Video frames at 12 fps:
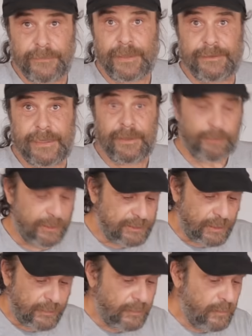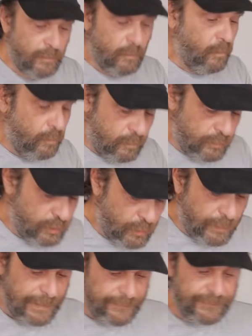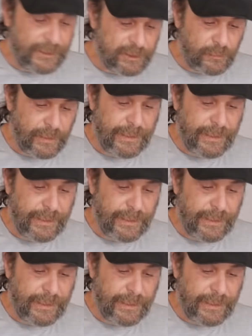on that damper. So doing it this